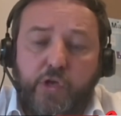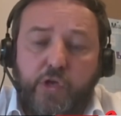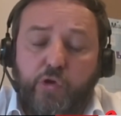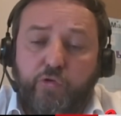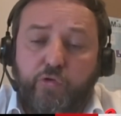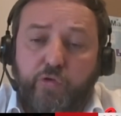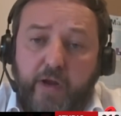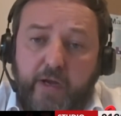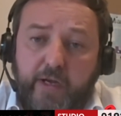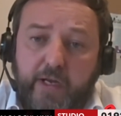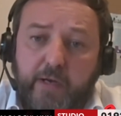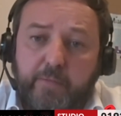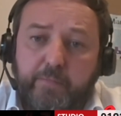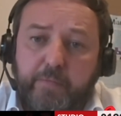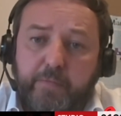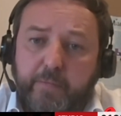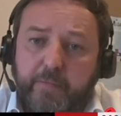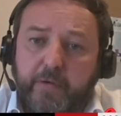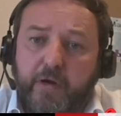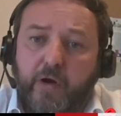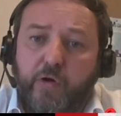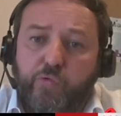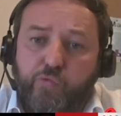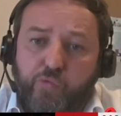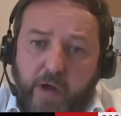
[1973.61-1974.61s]
Ukrainian
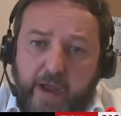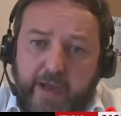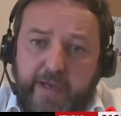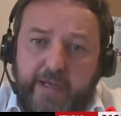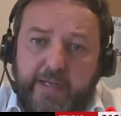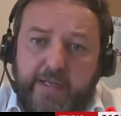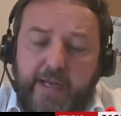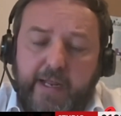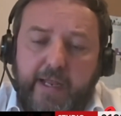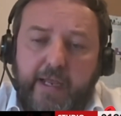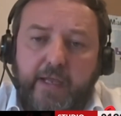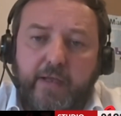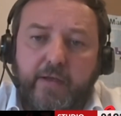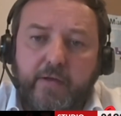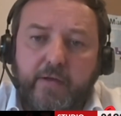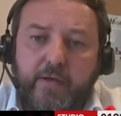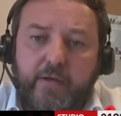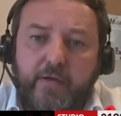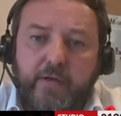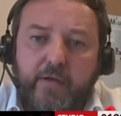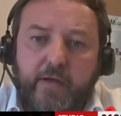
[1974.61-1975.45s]
people are rightly